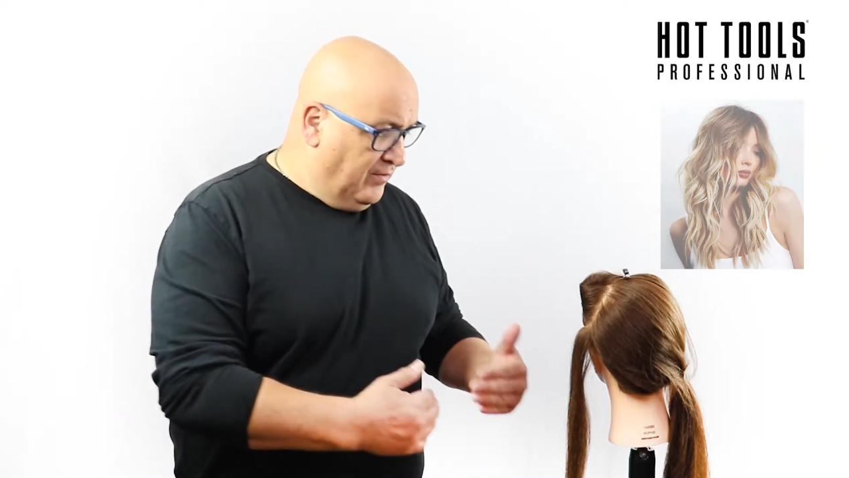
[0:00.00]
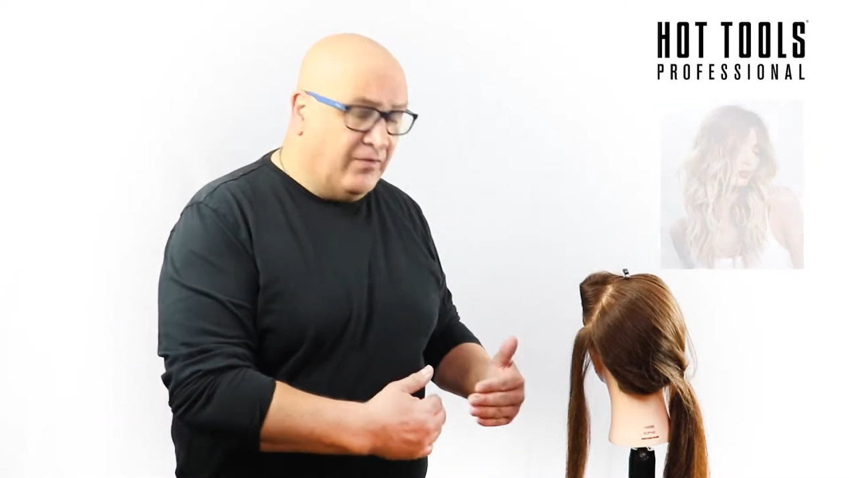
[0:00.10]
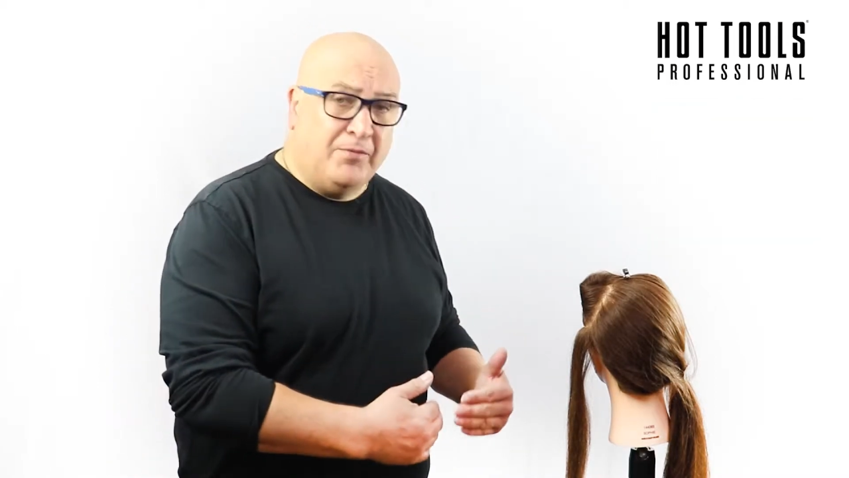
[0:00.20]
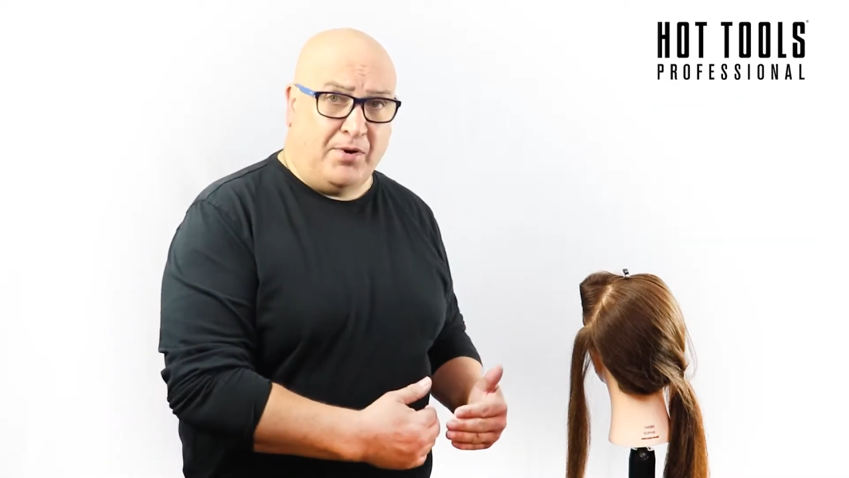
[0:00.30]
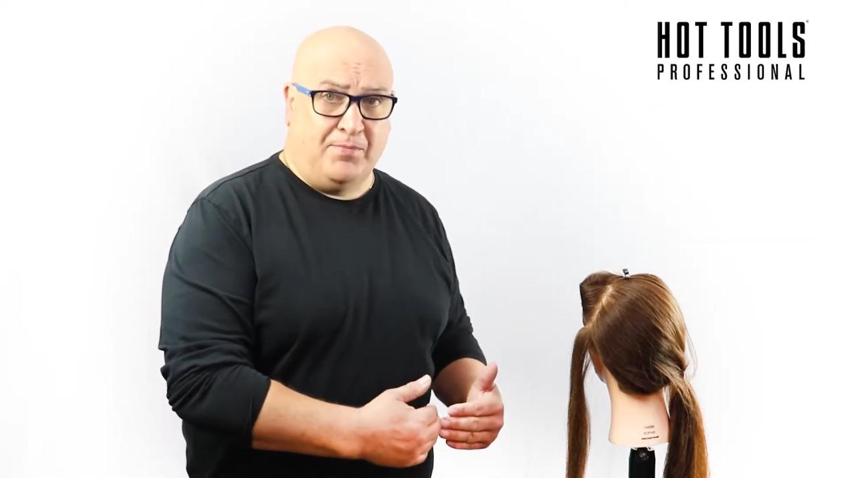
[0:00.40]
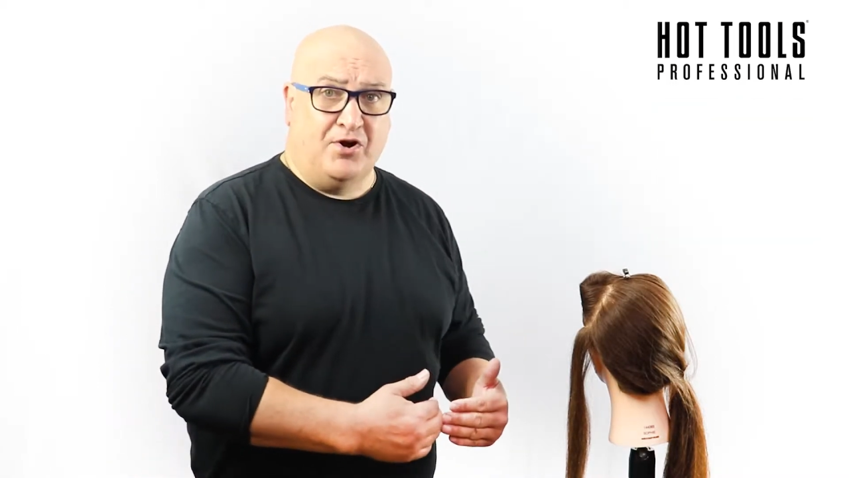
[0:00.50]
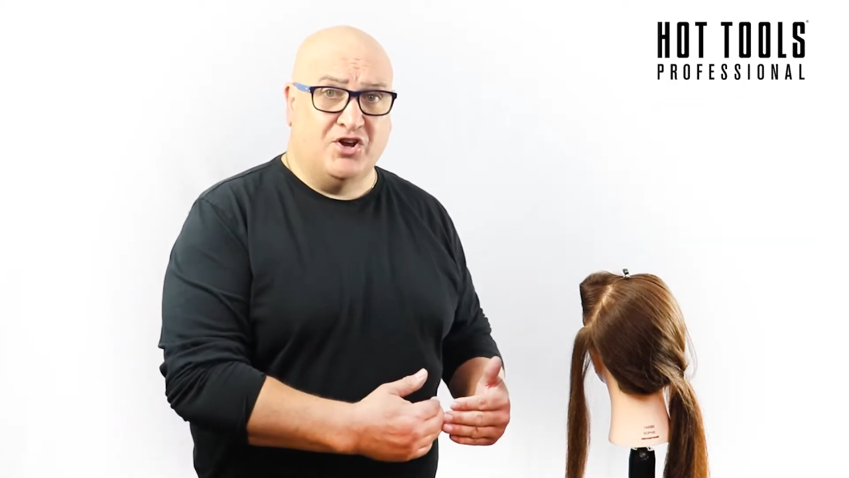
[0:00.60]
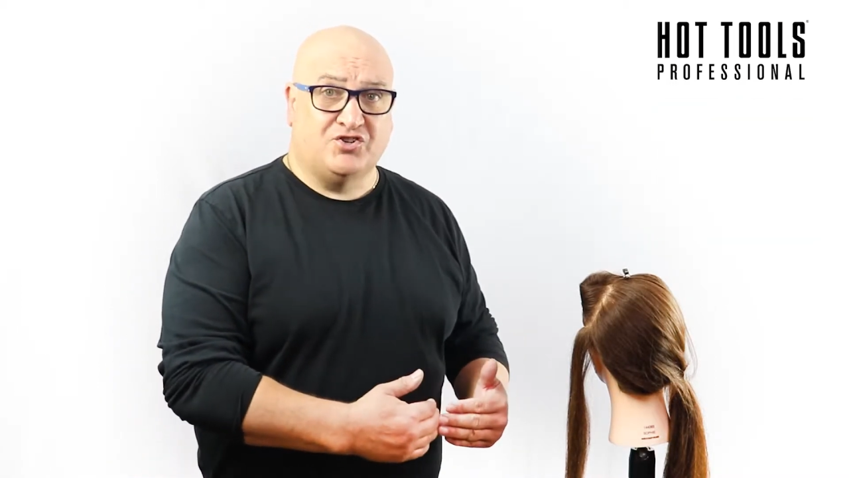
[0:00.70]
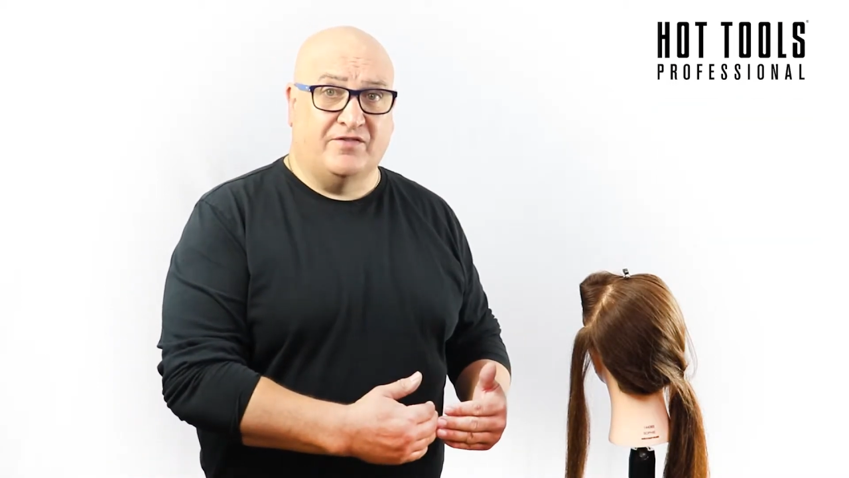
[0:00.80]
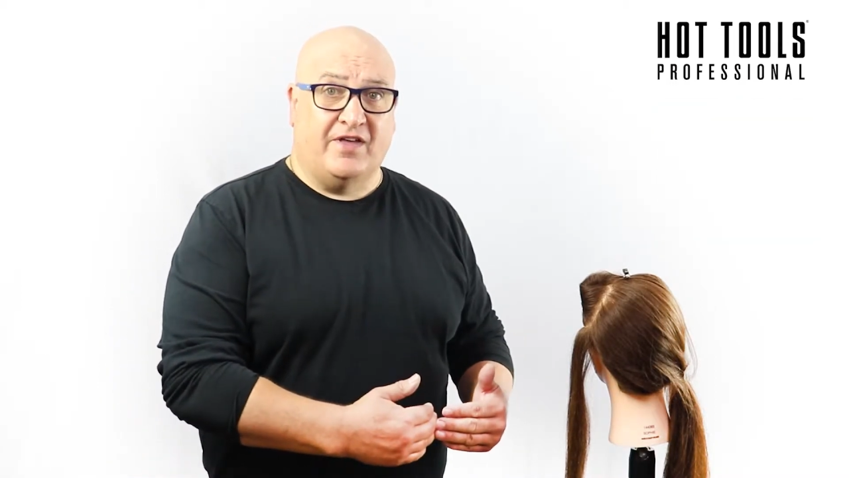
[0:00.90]
the
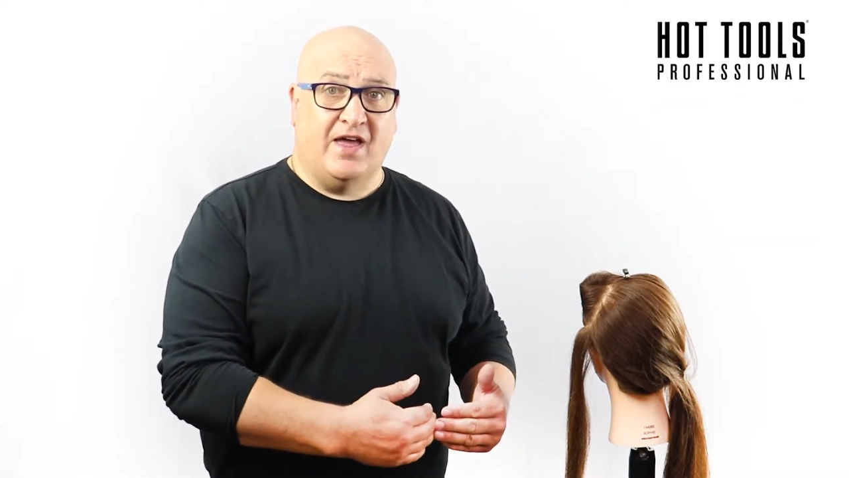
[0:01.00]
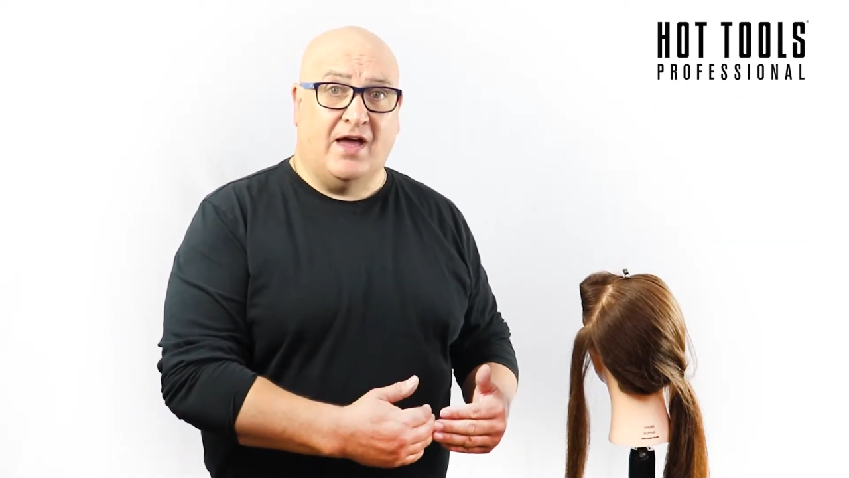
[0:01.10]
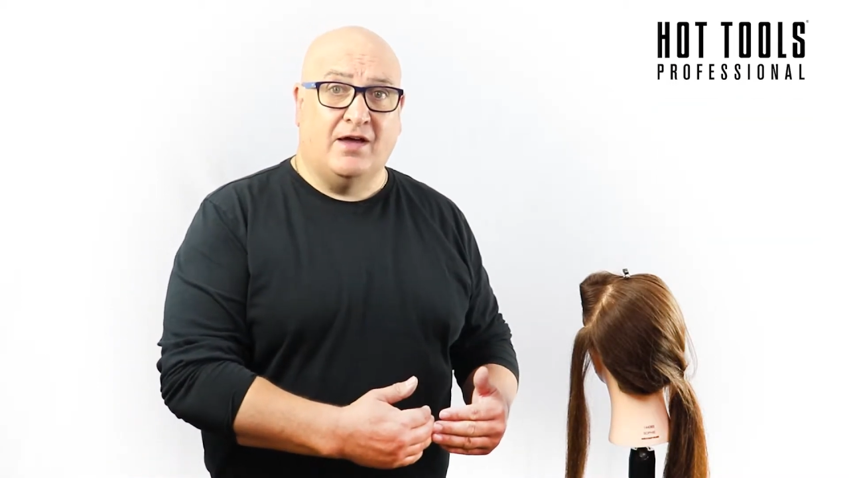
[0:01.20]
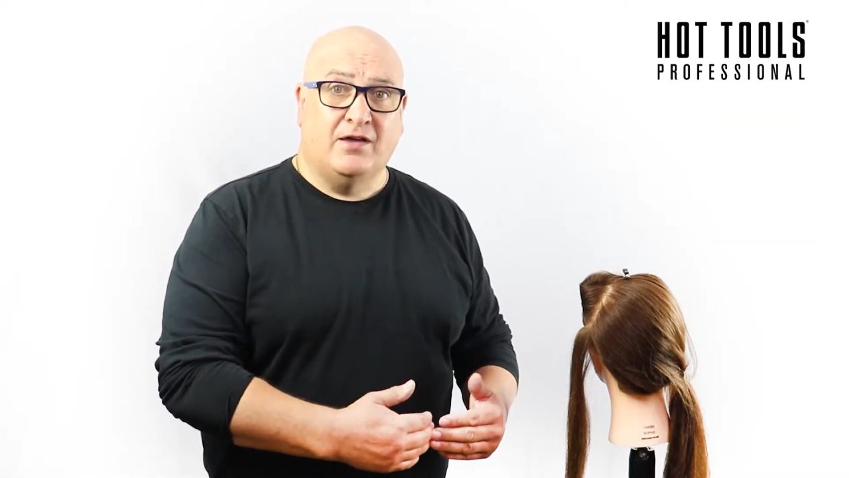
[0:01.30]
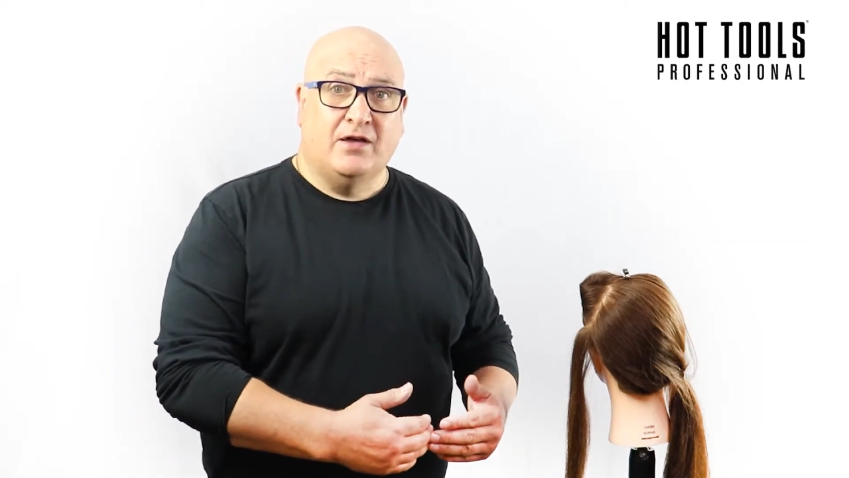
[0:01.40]
preparation of the hair.